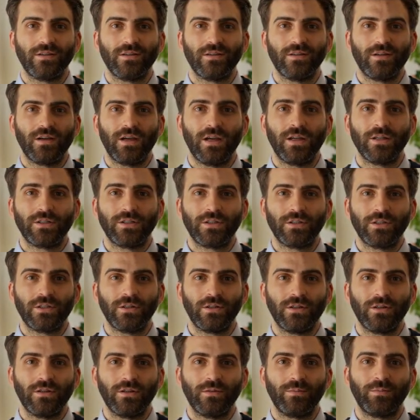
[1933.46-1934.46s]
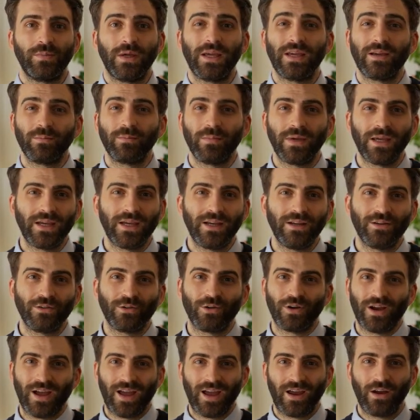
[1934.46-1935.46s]
into being mean
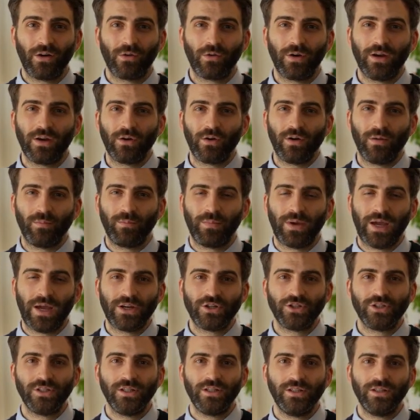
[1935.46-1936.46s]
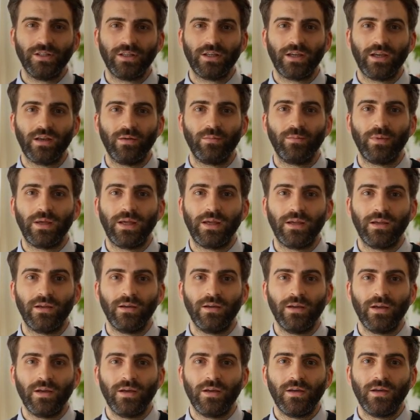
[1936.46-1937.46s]
or angry or impatient can
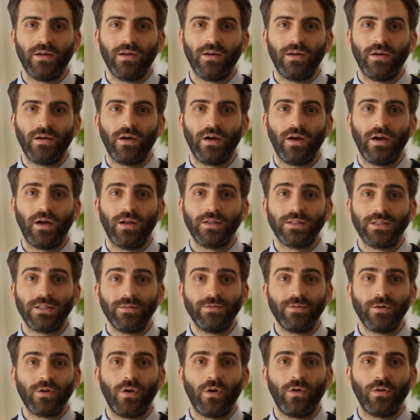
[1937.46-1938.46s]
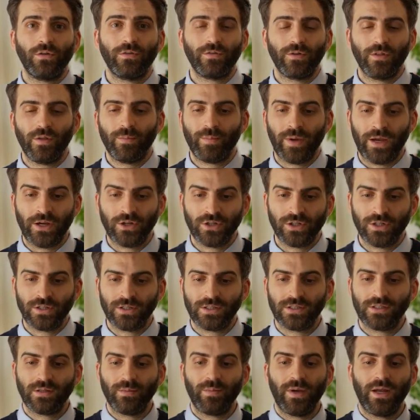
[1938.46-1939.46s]
be difficult for the
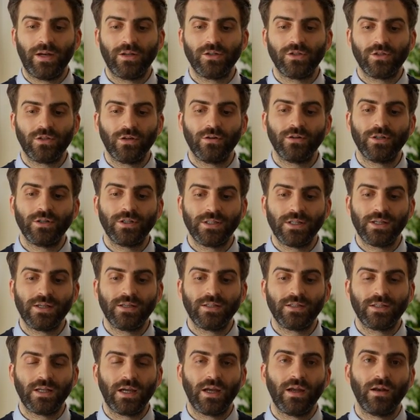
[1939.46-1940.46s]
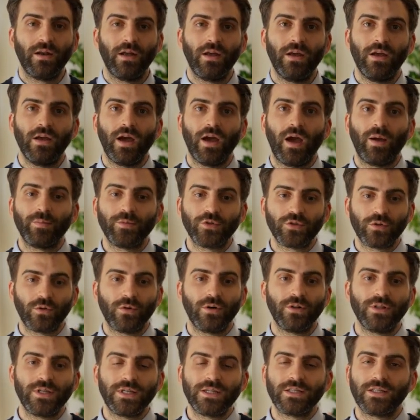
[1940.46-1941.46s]
patients to manage their disease state. I'm
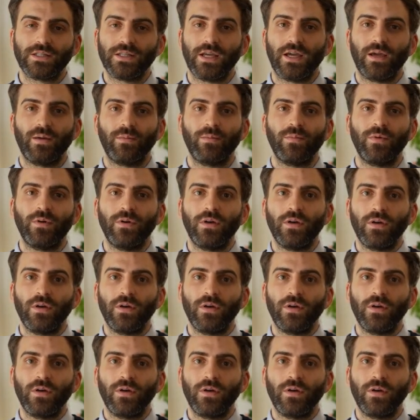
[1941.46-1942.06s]
sure these same